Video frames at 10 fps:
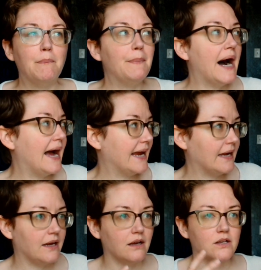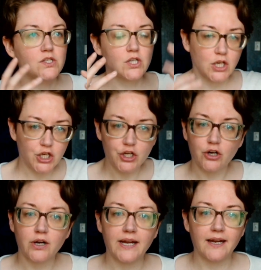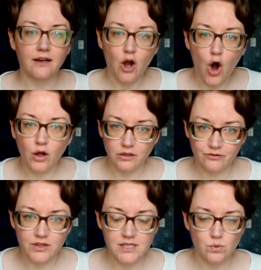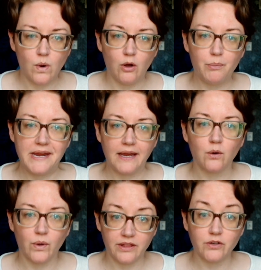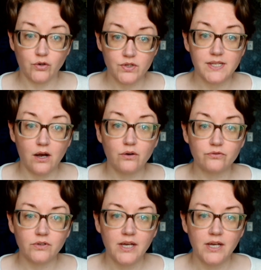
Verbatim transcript: by securing all of this well-being within yourself